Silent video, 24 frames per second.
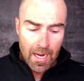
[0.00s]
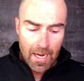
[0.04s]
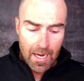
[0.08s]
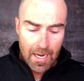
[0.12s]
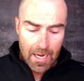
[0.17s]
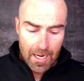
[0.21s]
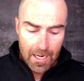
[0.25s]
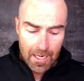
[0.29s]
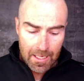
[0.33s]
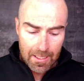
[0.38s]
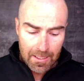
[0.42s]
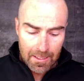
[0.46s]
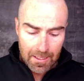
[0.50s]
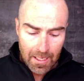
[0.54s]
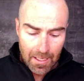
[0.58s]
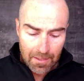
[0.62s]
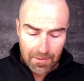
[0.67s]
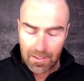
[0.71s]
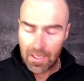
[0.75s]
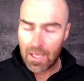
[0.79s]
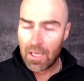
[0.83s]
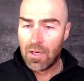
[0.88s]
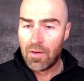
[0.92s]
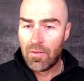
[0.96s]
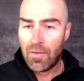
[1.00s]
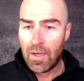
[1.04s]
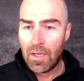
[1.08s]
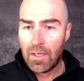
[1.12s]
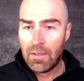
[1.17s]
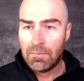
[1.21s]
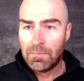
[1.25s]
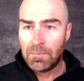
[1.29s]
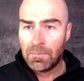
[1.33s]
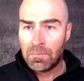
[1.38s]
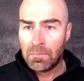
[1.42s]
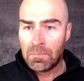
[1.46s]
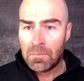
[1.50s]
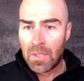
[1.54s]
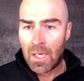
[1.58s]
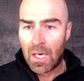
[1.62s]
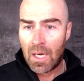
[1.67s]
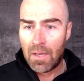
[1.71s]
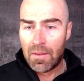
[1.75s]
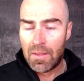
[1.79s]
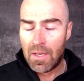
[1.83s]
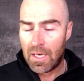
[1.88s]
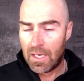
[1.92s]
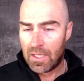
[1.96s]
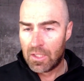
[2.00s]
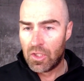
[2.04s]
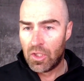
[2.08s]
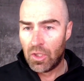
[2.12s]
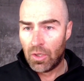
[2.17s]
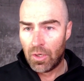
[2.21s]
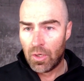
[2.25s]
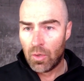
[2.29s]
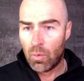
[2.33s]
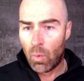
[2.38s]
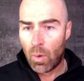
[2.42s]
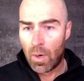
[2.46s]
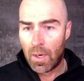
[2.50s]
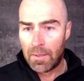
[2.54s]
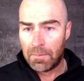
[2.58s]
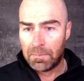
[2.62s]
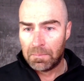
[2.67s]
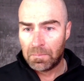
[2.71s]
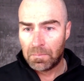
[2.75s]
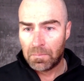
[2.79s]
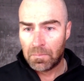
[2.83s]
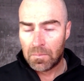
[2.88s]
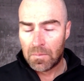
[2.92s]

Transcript: And at the end of it, uh, the next year he won.